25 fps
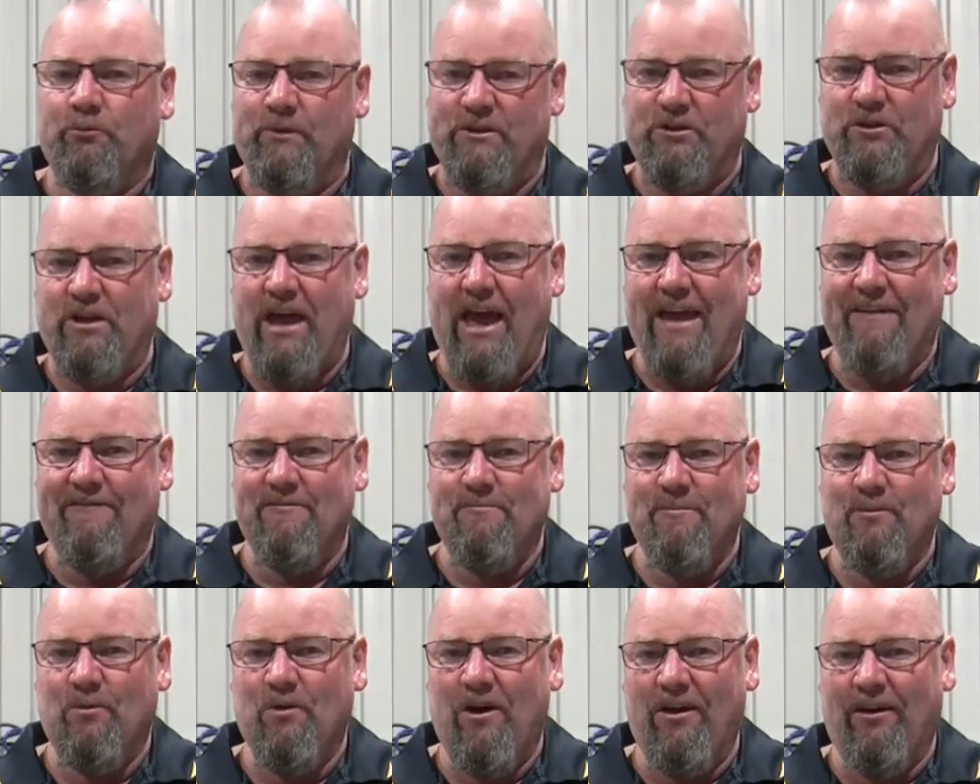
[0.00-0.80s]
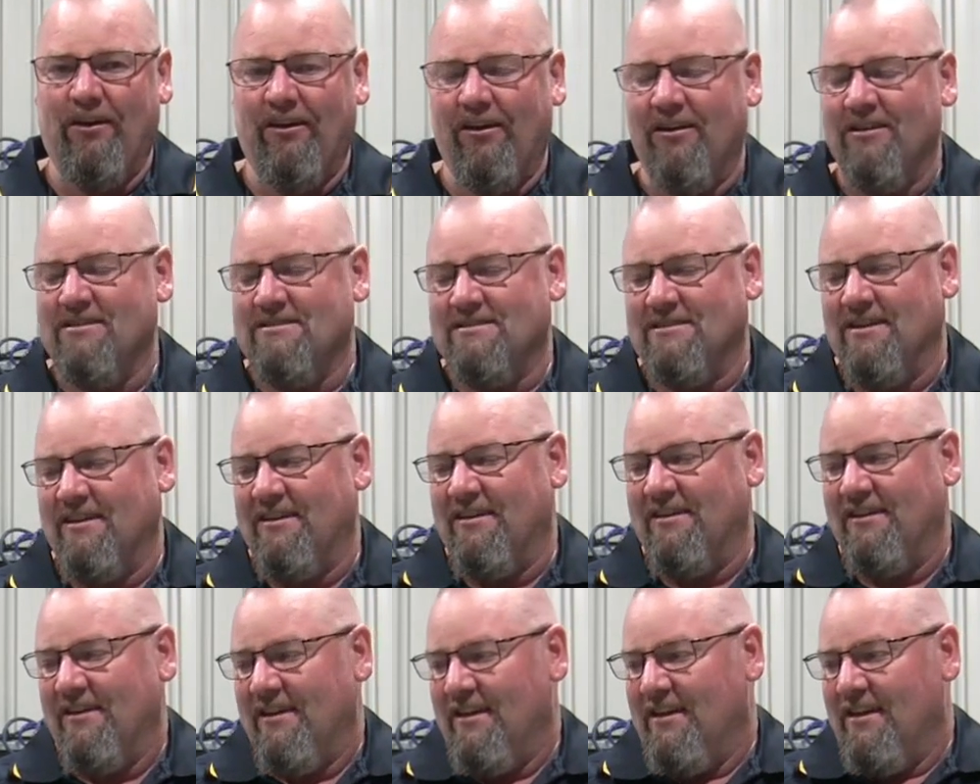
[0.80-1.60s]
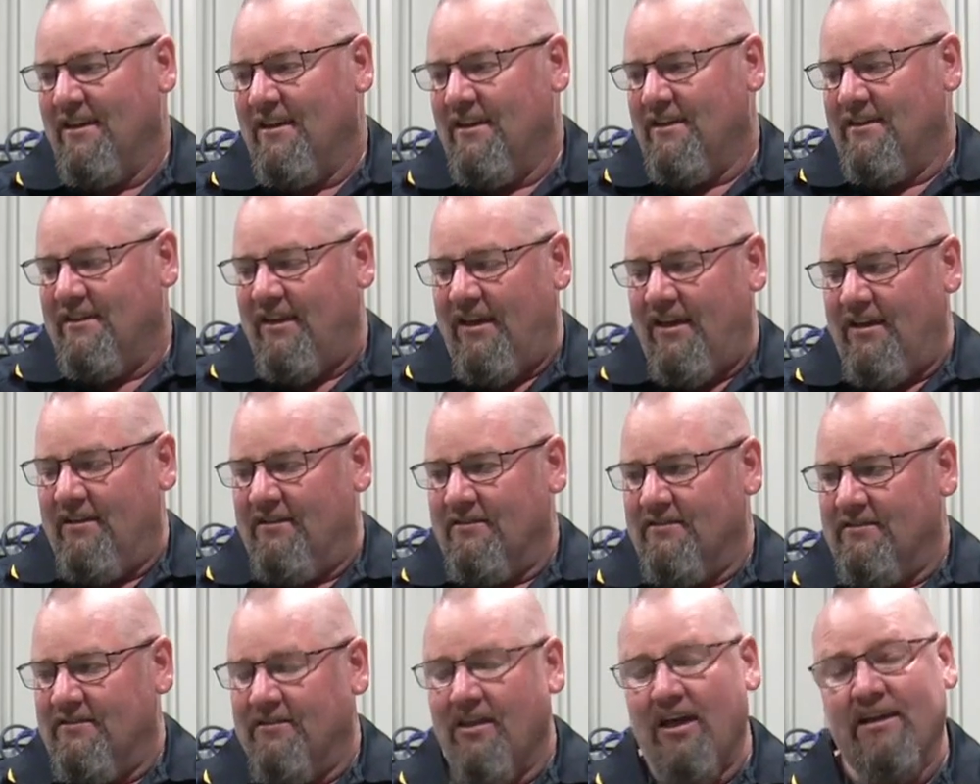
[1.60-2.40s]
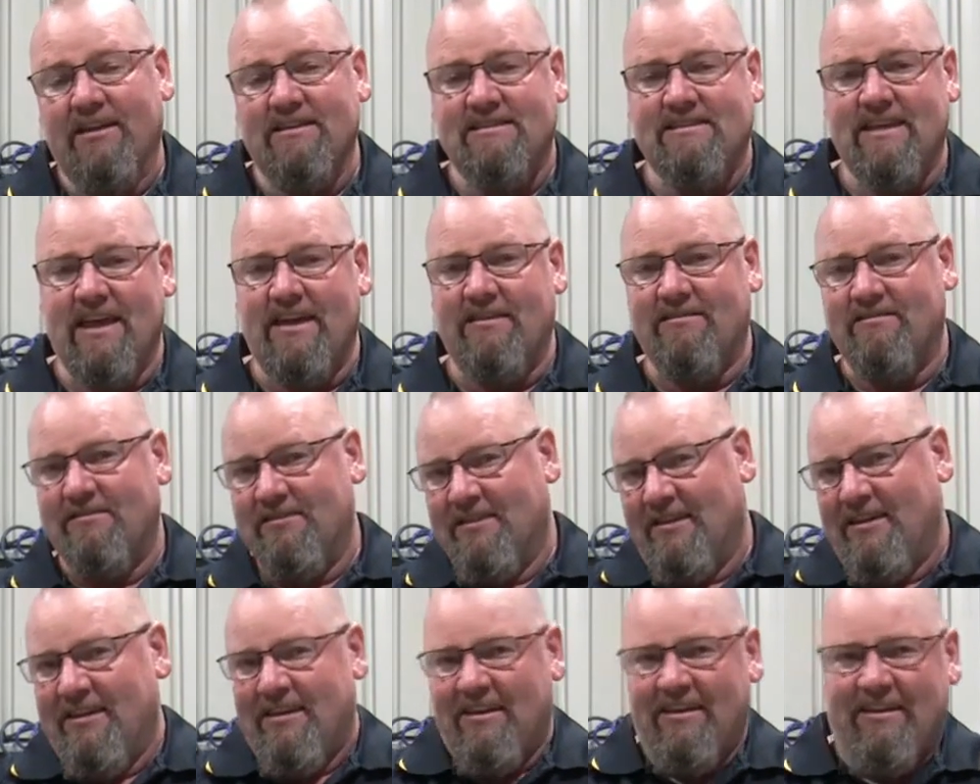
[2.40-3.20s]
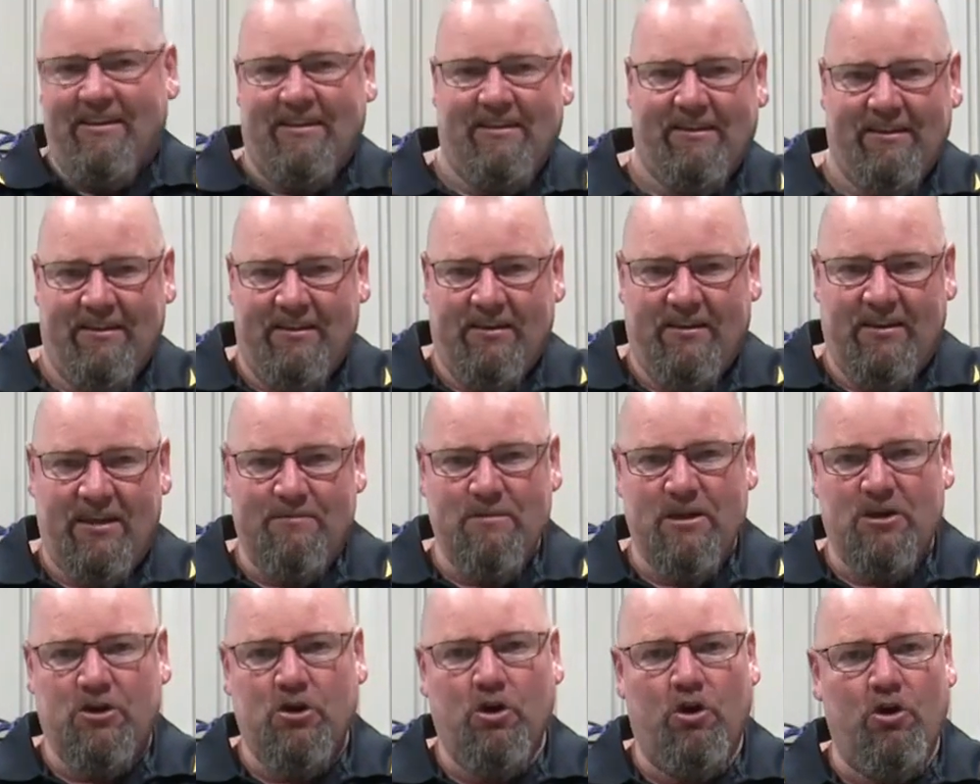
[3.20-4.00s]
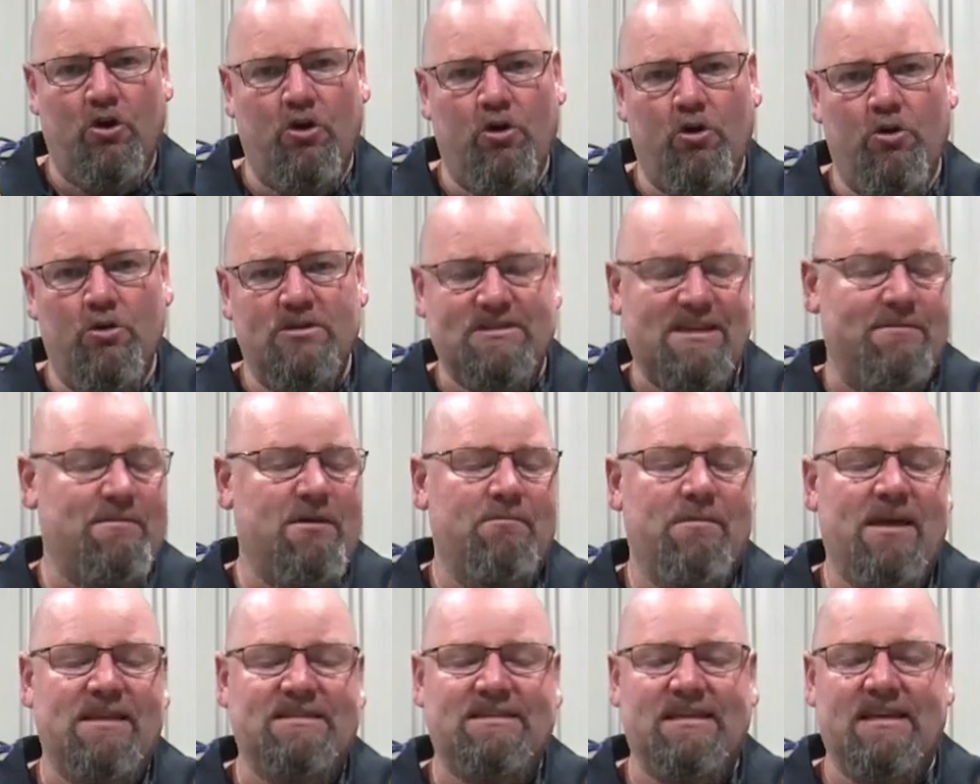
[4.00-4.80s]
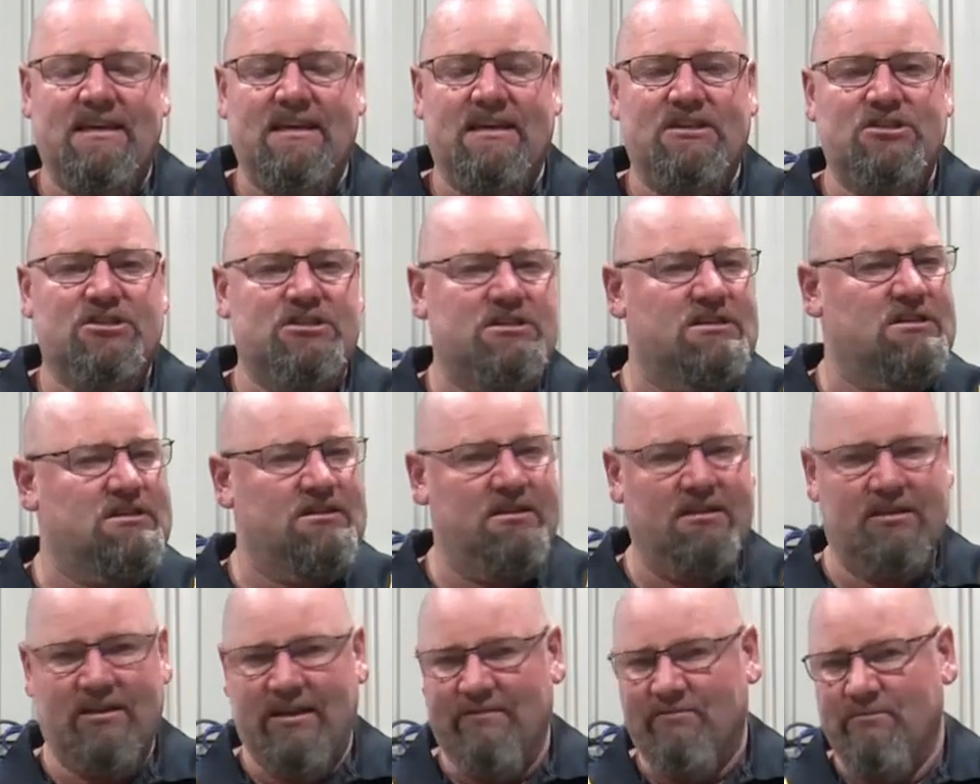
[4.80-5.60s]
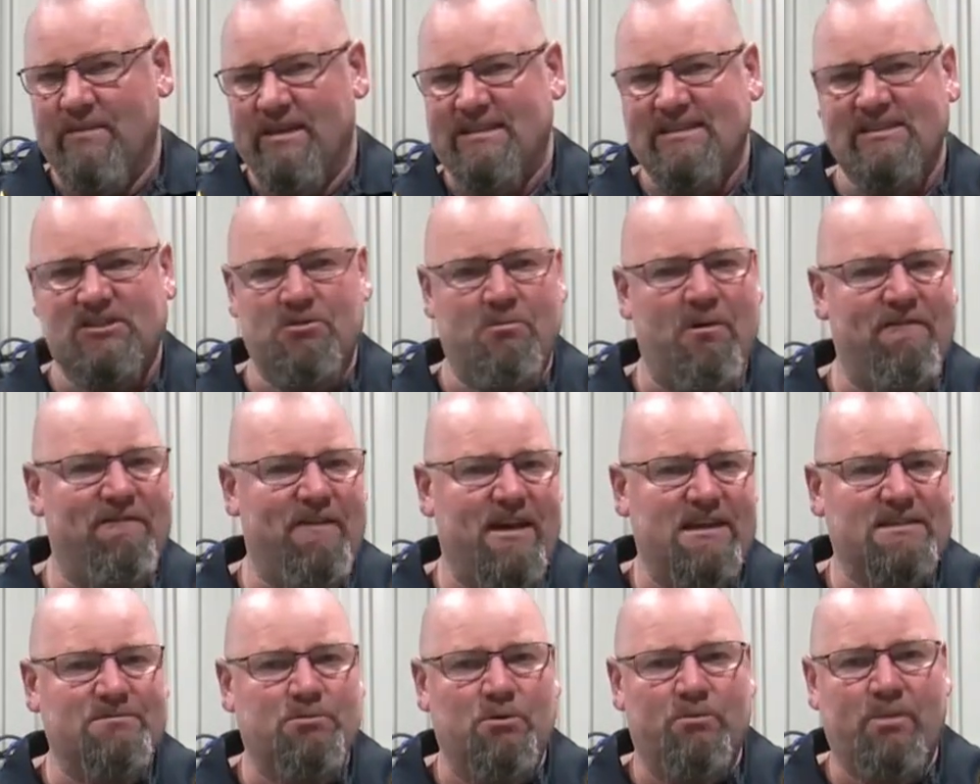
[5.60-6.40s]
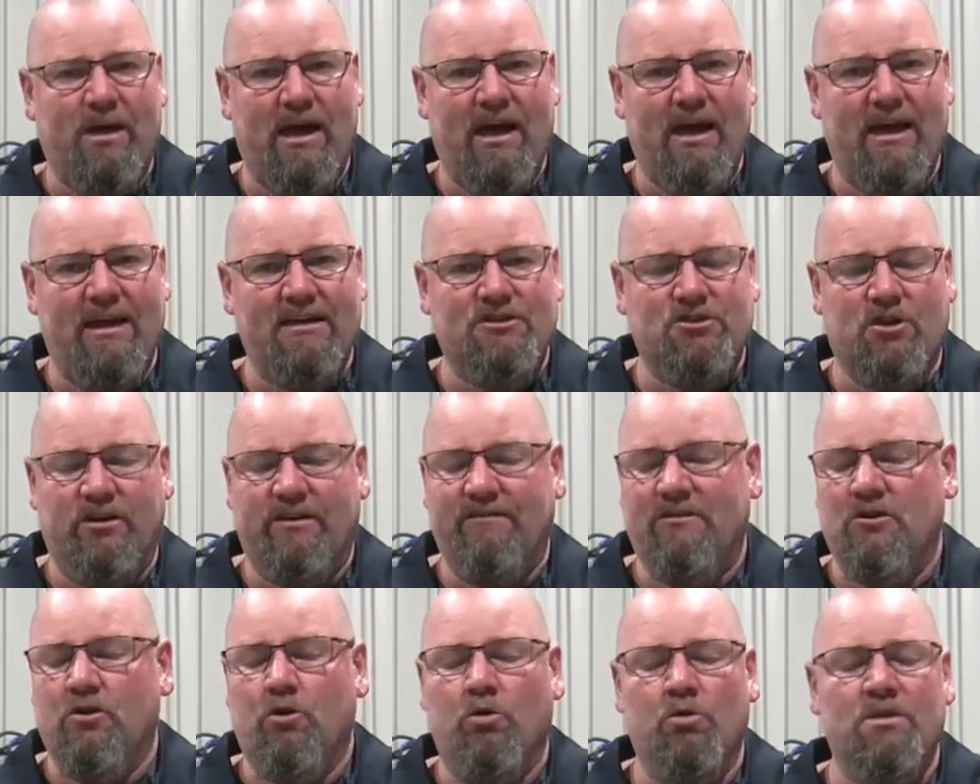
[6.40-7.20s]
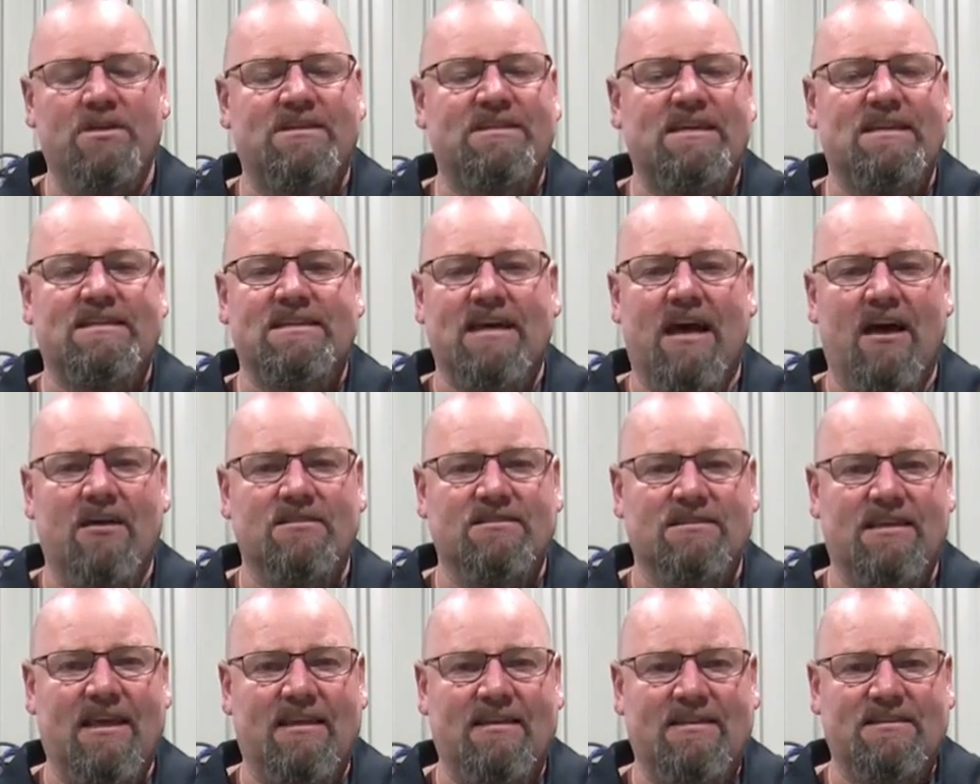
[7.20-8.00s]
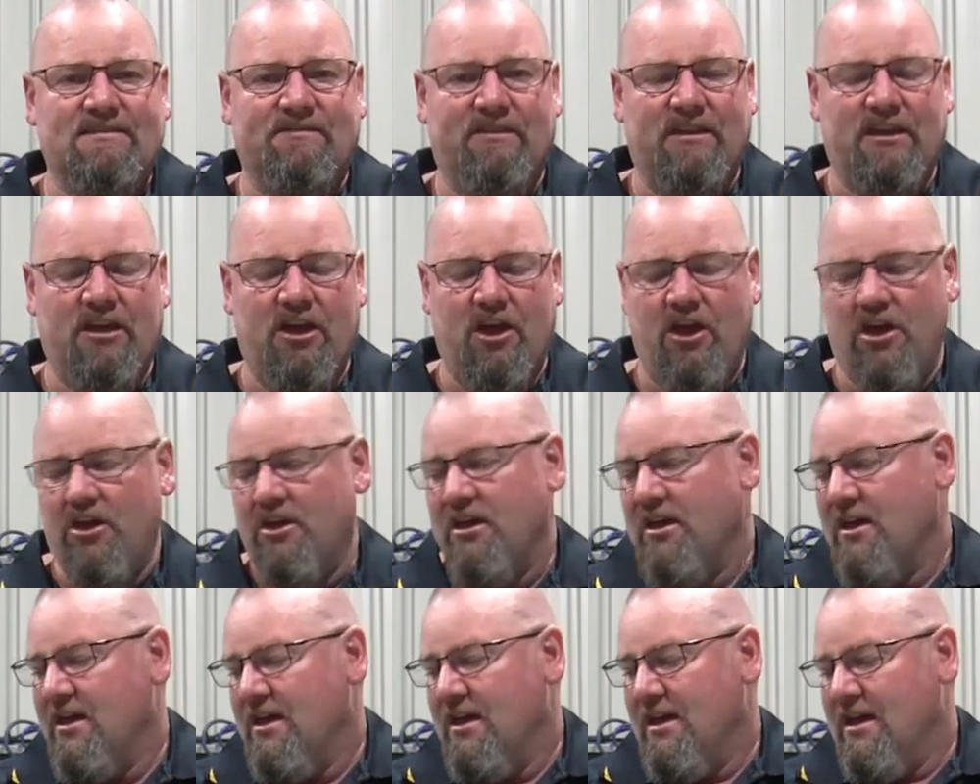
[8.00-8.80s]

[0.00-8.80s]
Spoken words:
We do hang from them quite a lot. So yeah, like I said, give me a call, send me a message, leave a message on my Facebook page. I'll give you all the details at the end of this video.